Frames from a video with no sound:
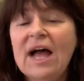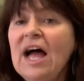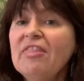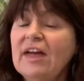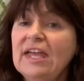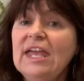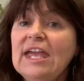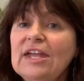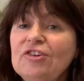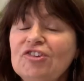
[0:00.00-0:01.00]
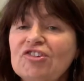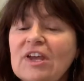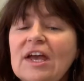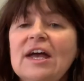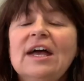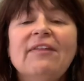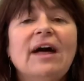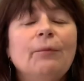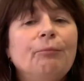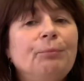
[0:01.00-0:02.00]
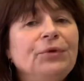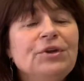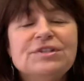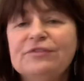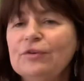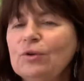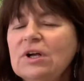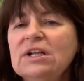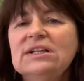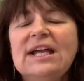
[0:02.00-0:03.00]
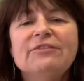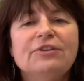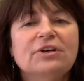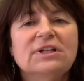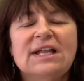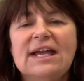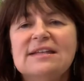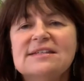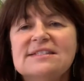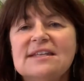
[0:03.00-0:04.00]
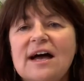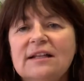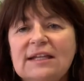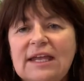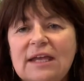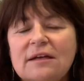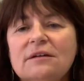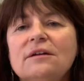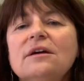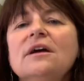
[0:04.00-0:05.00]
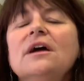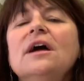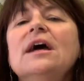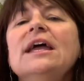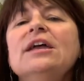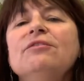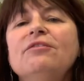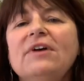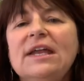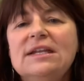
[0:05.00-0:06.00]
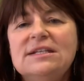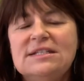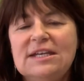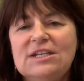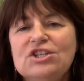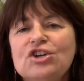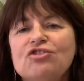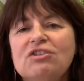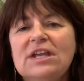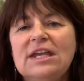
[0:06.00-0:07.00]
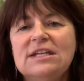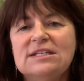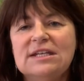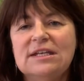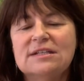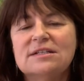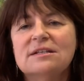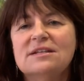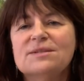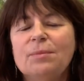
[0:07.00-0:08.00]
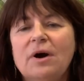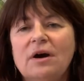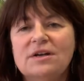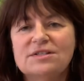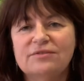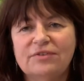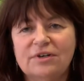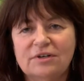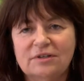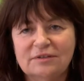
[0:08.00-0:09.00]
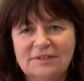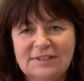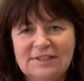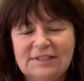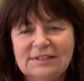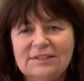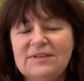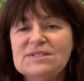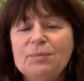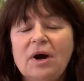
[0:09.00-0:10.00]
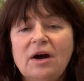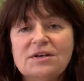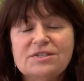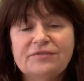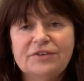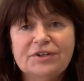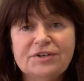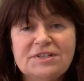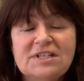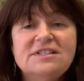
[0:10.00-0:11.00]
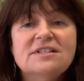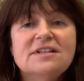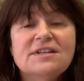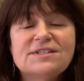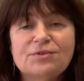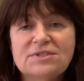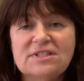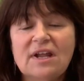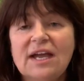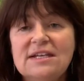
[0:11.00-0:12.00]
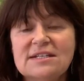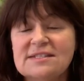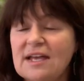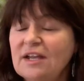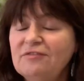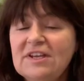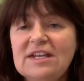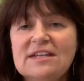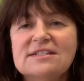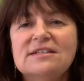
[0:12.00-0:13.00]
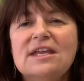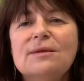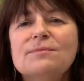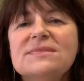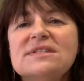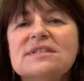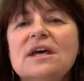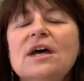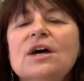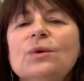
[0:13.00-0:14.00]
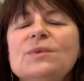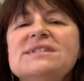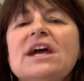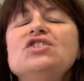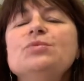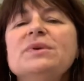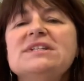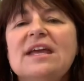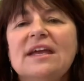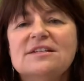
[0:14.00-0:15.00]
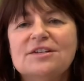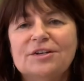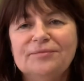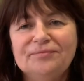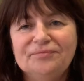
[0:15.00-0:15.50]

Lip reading: At that age, that beautiful, clever client Sally invented, created this part of her. And this part of her, titinus or tinnitus, that had various names, was there to protect her.